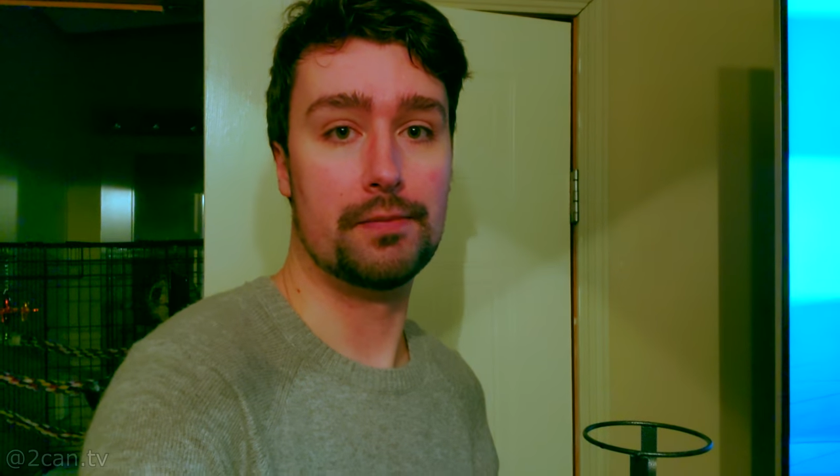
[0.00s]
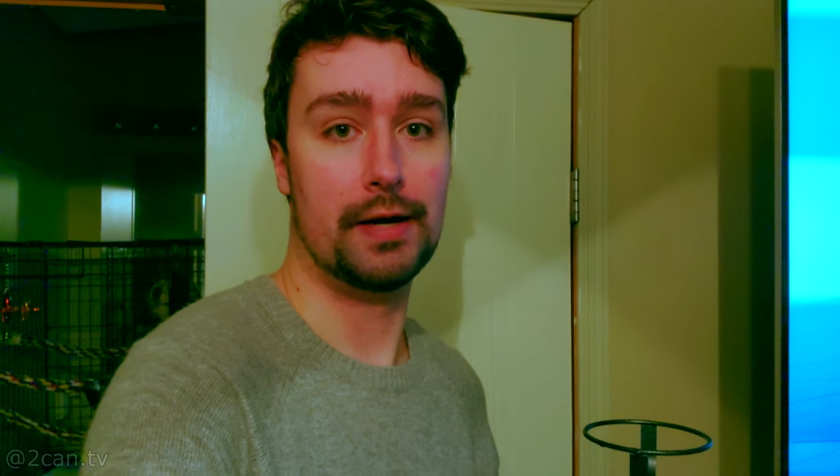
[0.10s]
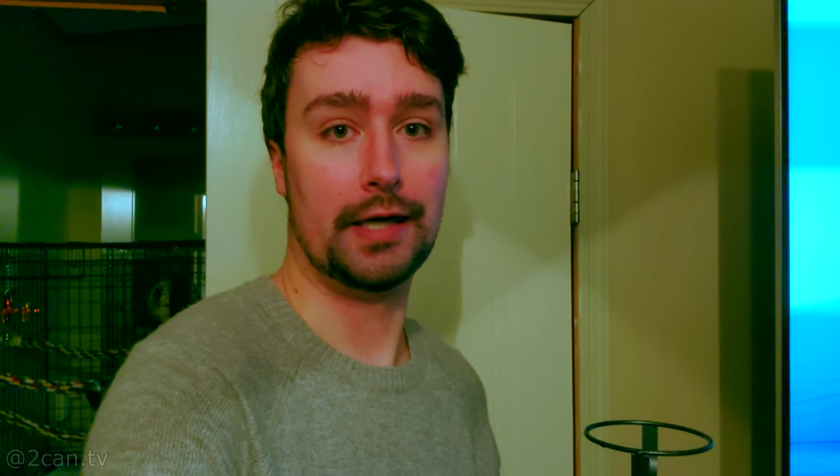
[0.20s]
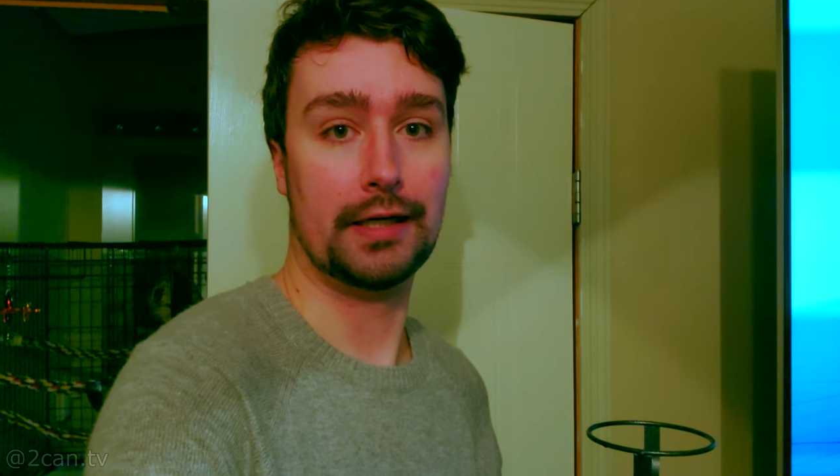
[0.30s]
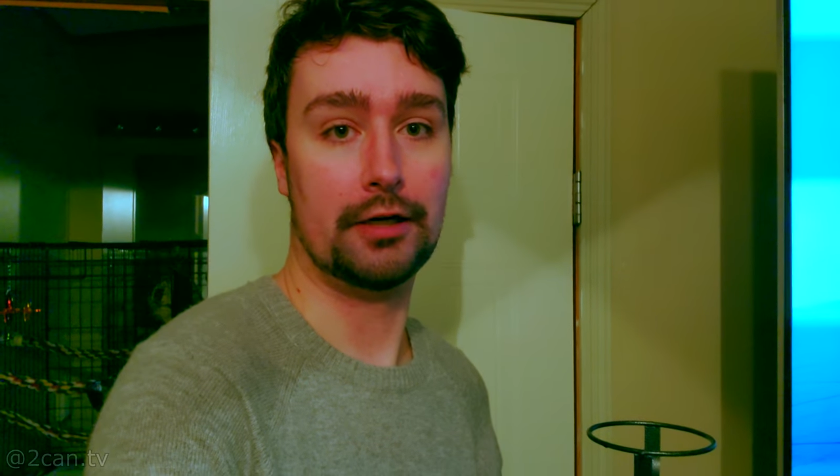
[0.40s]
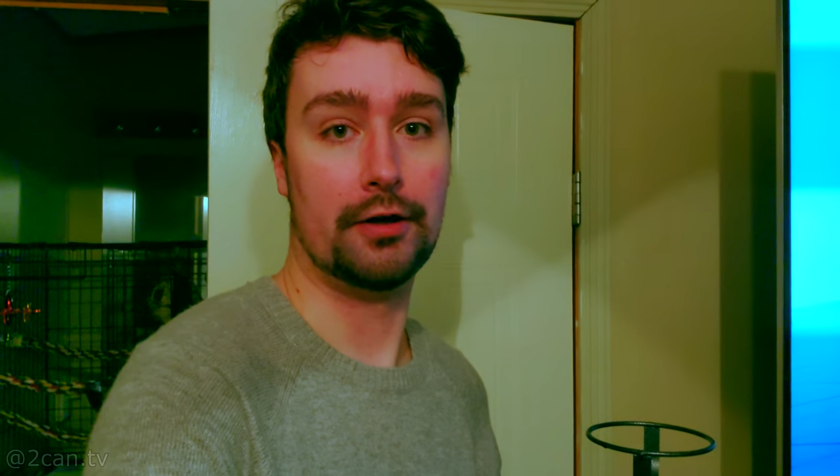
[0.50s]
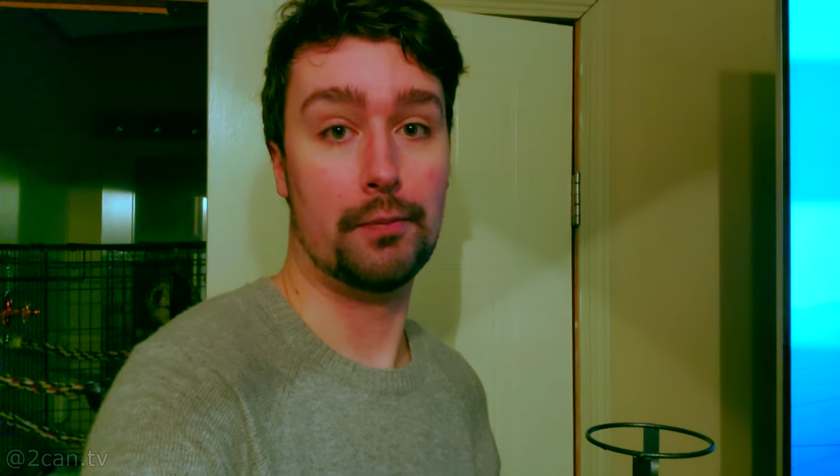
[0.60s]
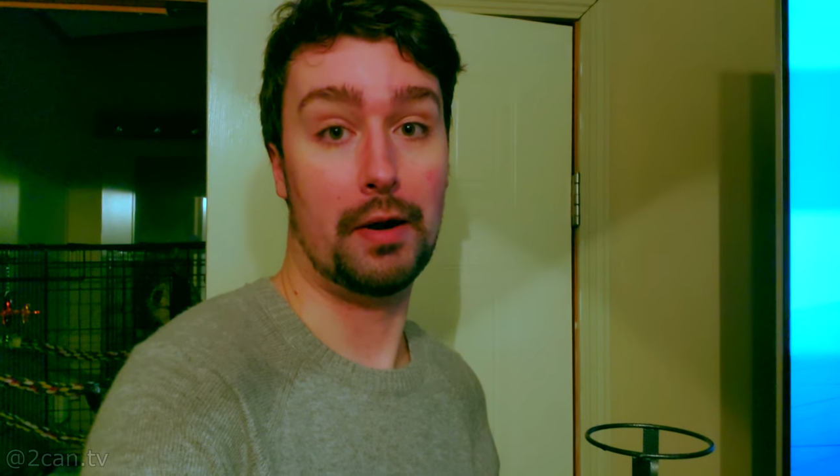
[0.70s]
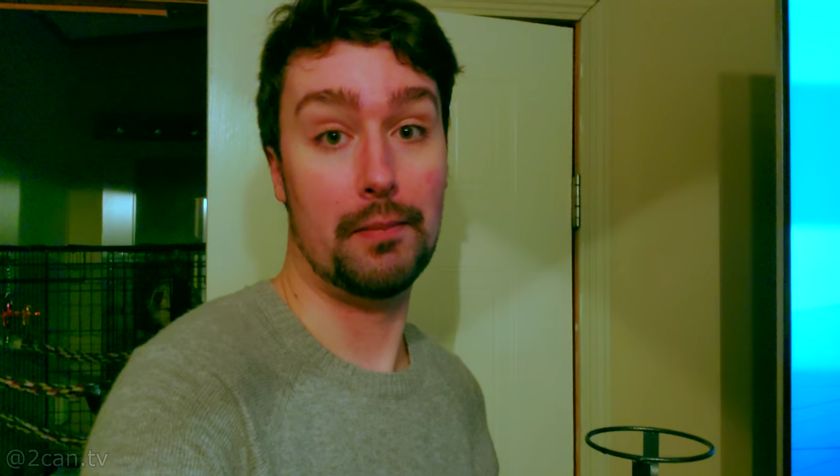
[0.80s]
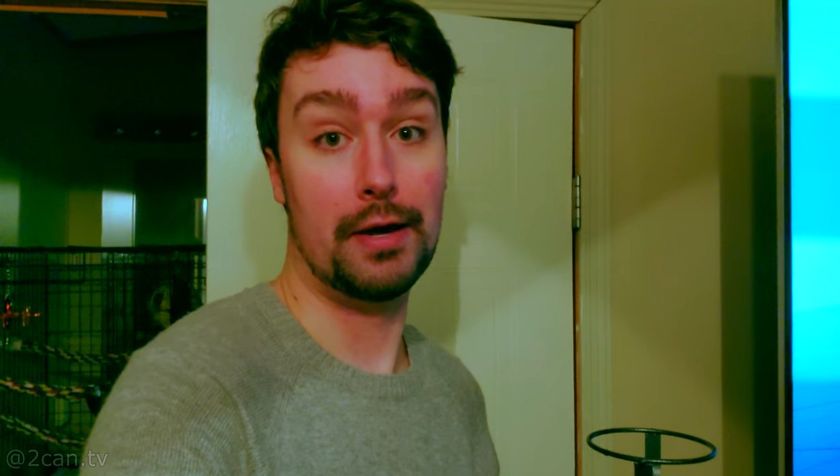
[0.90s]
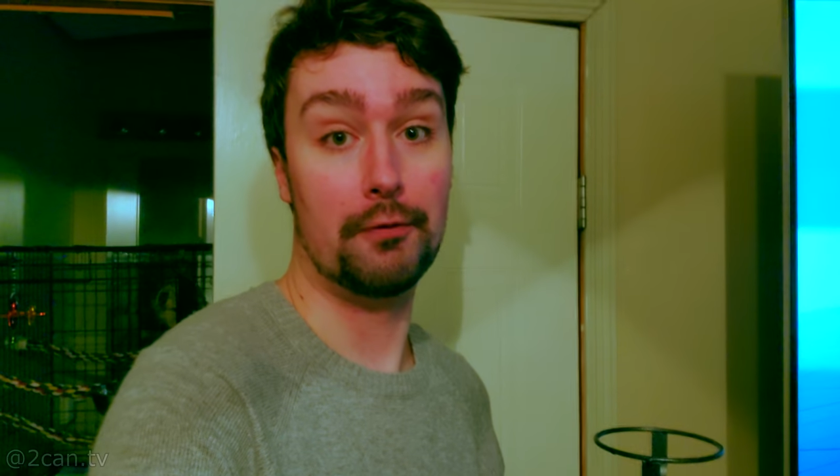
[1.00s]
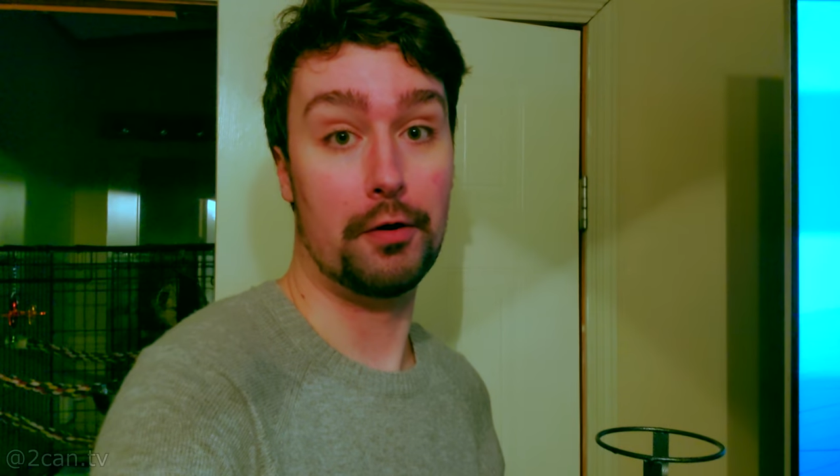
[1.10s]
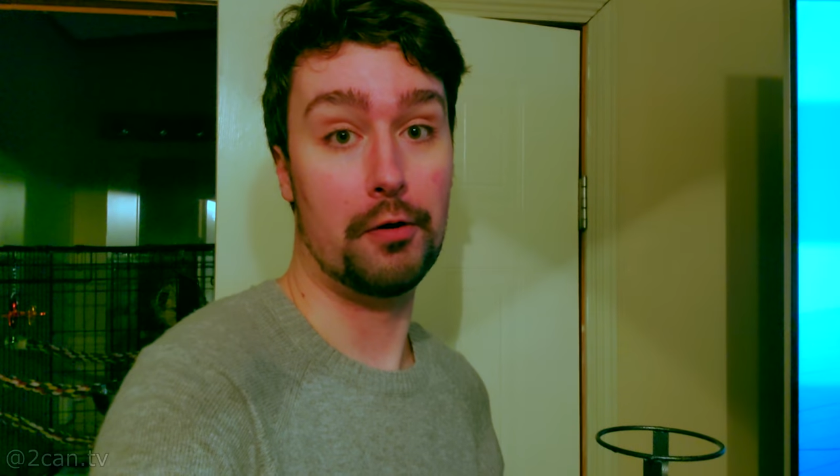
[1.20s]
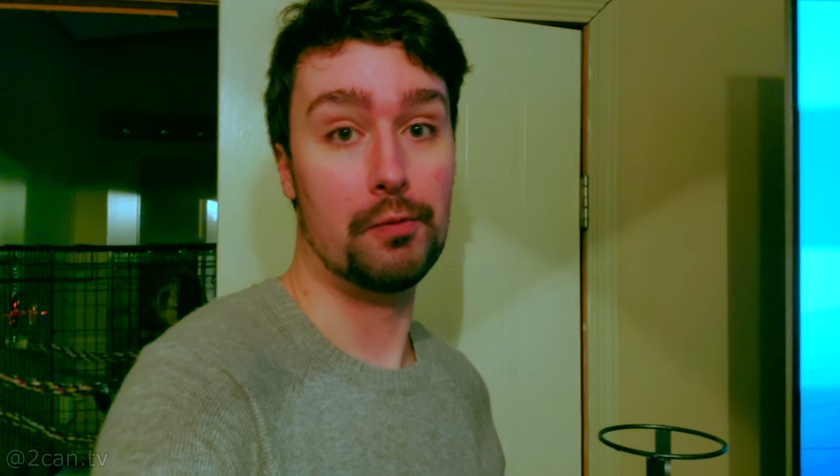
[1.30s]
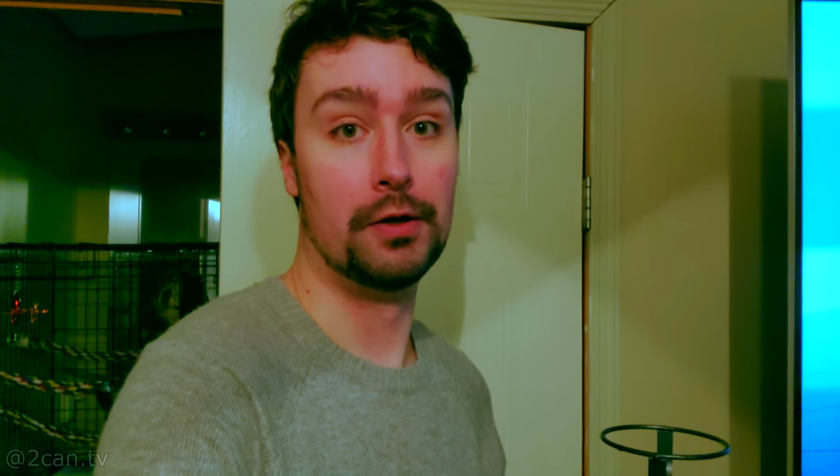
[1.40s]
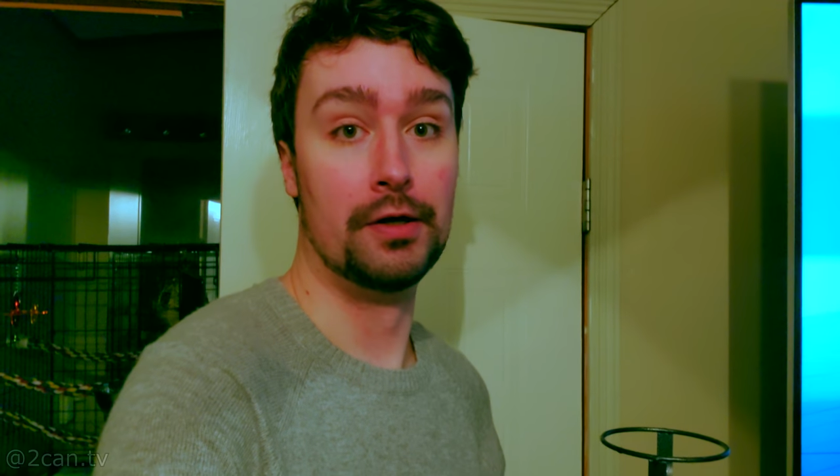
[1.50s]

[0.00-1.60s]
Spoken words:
back here in my bedroom